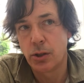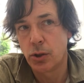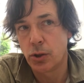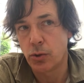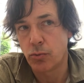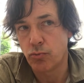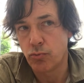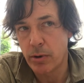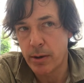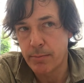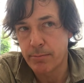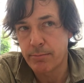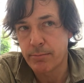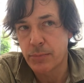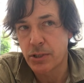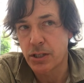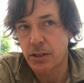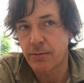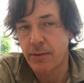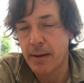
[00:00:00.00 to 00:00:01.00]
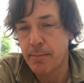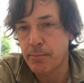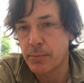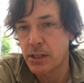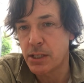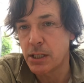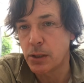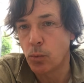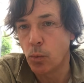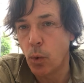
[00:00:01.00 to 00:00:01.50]
the rims of
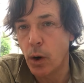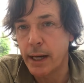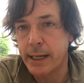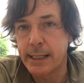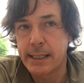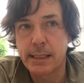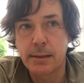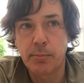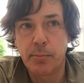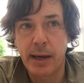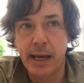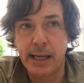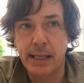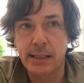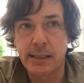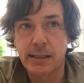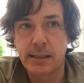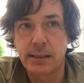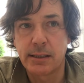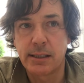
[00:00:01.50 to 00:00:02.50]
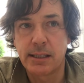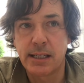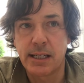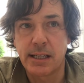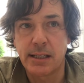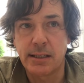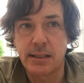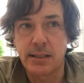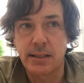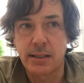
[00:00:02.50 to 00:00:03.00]
empty white paint
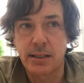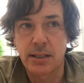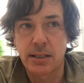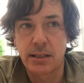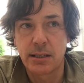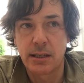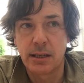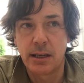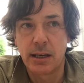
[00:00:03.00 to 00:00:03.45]
tins,